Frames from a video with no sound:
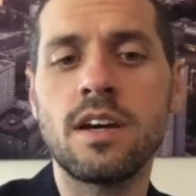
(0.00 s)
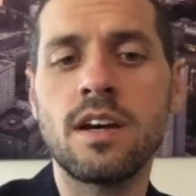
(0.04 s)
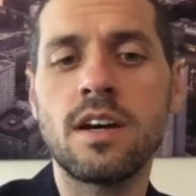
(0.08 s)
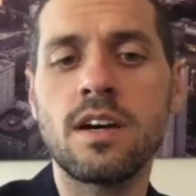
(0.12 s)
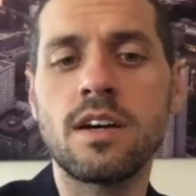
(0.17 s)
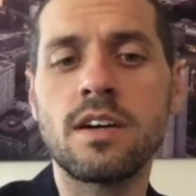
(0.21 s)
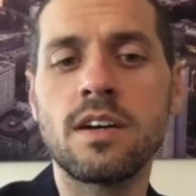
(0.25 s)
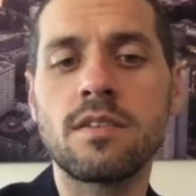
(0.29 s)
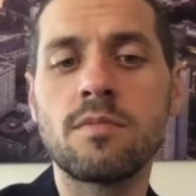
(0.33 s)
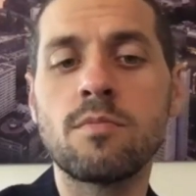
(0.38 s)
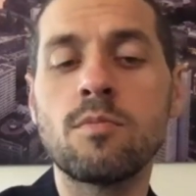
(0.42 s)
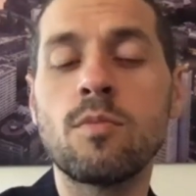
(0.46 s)

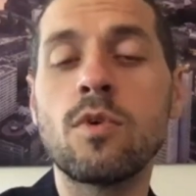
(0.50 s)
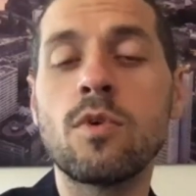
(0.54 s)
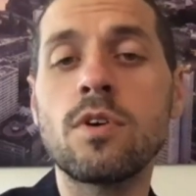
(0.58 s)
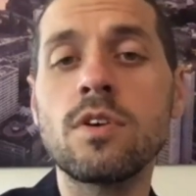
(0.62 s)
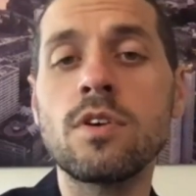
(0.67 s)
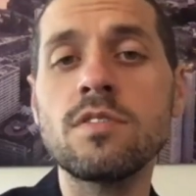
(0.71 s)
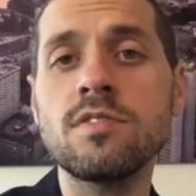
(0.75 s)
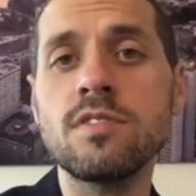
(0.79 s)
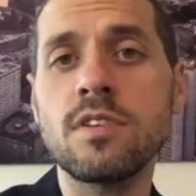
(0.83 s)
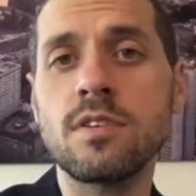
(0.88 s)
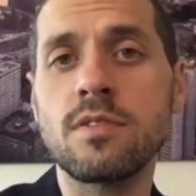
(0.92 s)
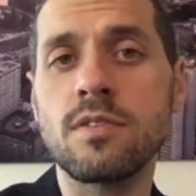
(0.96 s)
uh,
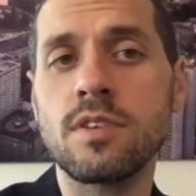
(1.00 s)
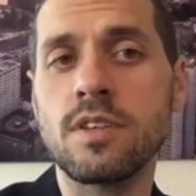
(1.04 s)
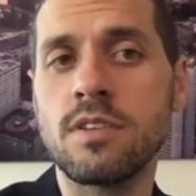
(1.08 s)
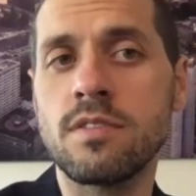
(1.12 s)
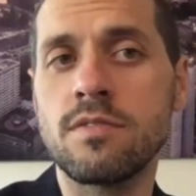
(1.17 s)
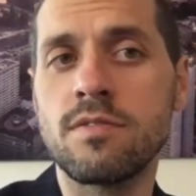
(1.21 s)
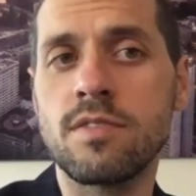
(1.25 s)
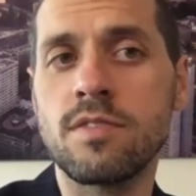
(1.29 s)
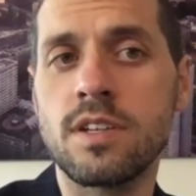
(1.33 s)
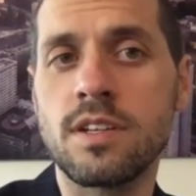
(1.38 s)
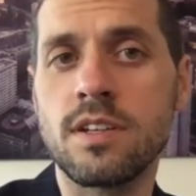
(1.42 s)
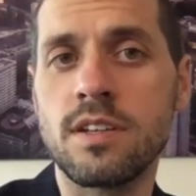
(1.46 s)
more so
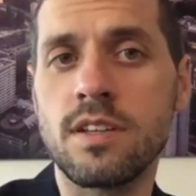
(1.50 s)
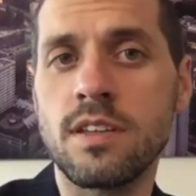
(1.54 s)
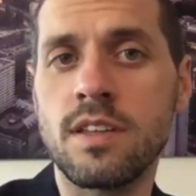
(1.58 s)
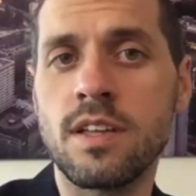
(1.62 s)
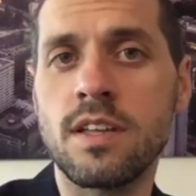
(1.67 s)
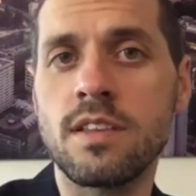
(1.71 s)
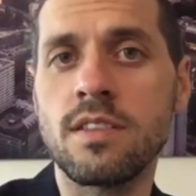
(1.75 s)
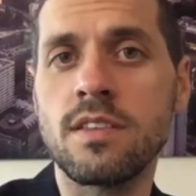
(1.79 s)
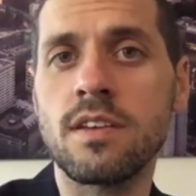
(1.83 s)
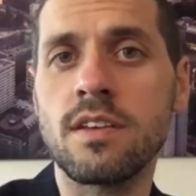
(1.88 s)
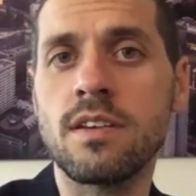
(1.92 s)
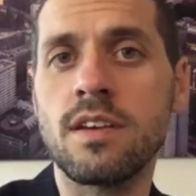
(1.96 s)
even
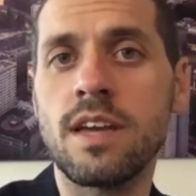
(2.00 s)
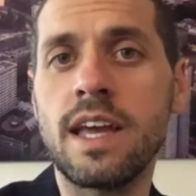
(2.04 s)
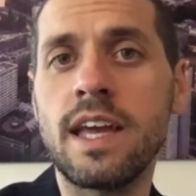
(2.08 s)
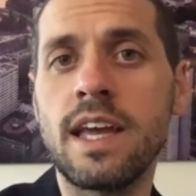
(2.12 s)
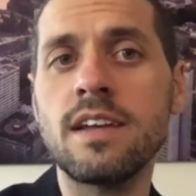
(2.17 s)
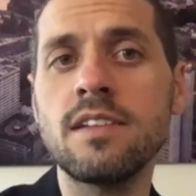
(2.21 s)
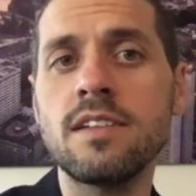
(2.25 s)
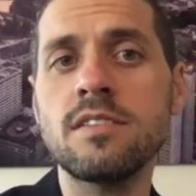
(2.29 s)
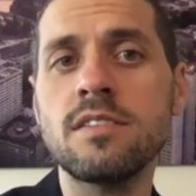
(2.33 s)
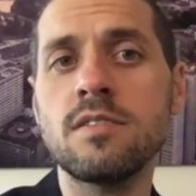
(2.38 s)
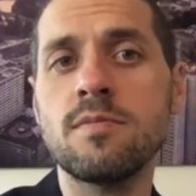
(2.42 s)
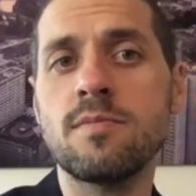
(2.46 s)
than the
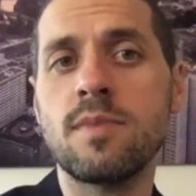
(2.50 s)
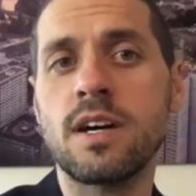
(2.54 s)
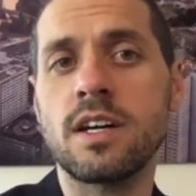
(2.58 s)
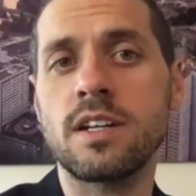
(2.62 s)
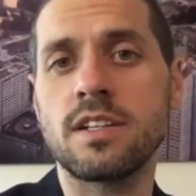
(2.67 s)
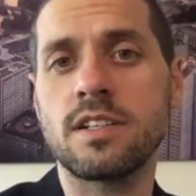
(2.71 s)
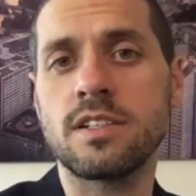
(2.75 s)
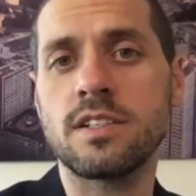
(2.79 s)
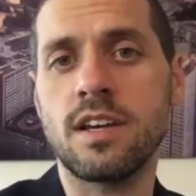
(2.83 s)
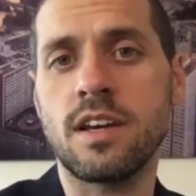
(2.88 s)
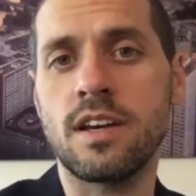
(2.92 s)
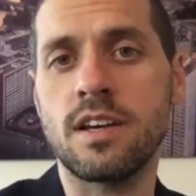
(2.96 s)

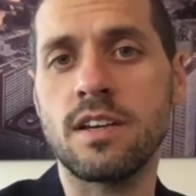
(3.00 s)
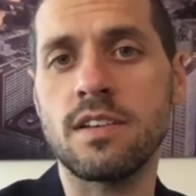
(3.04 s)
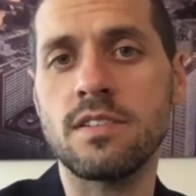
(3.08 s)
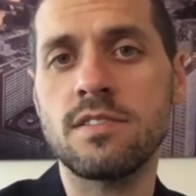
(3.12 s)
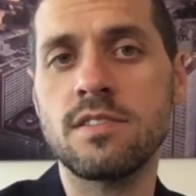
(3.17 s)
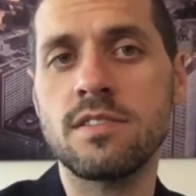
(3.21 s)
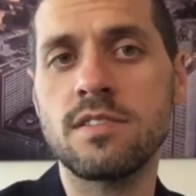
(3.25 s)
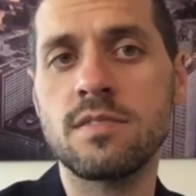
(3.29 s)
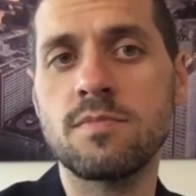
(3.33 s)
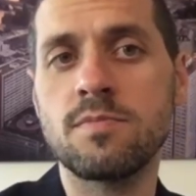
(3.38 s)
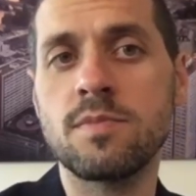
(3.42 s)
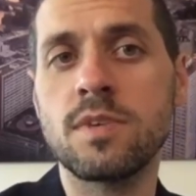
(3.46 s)
antibody
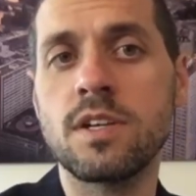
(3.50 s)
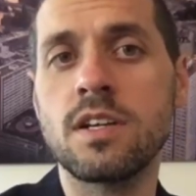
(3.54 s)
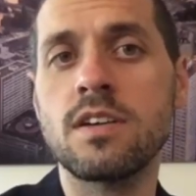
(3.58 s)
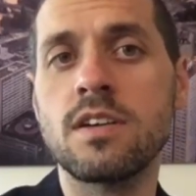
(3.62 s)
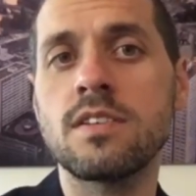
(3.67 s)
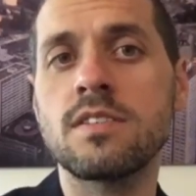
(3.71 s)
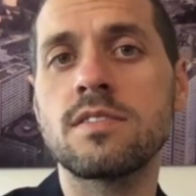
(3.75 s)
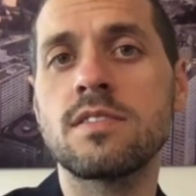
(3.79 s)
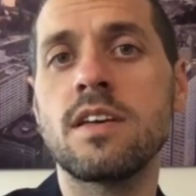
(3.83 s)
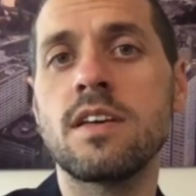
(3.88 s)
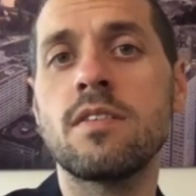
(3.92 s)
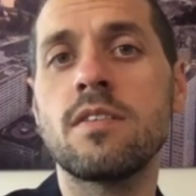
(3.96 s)
tests,
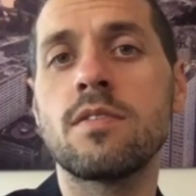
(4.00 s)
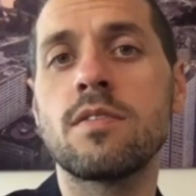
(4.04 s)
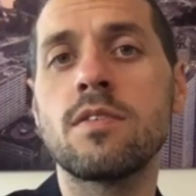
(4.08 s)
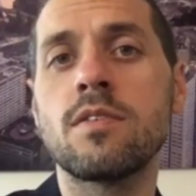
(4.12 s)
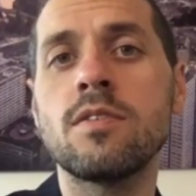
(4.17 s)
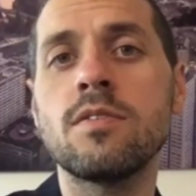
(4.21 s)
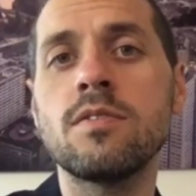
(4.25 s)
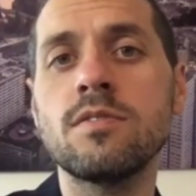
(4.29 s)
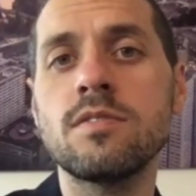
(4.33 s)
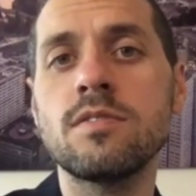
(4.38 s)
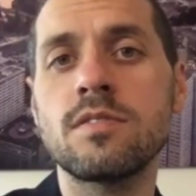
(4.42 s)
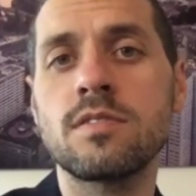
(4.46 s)
because that
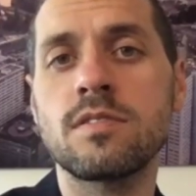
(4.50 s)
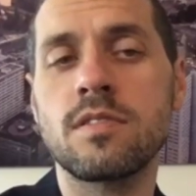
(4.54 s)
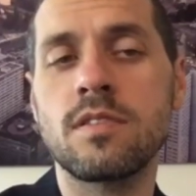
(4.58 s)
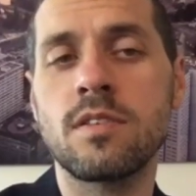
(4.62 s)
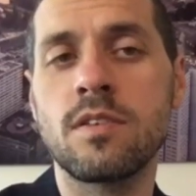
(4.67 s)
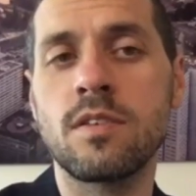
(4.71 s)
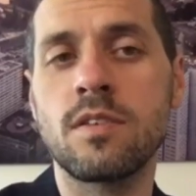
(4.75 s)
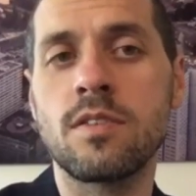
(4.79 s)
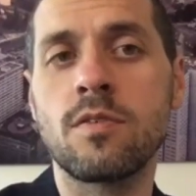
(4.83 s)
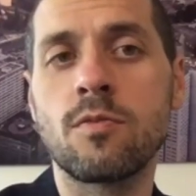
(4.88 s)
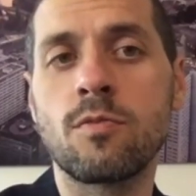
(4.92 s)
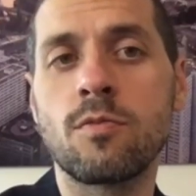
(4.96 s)
those
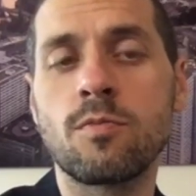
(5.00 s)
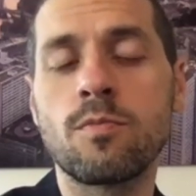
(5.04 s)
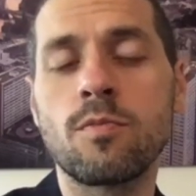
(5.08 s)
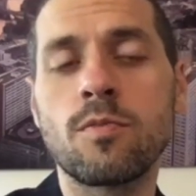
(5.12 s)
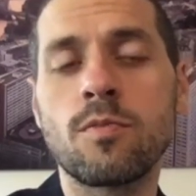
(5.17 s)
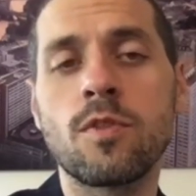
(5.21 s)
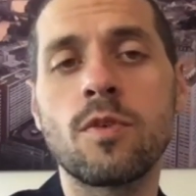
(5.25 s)
the the,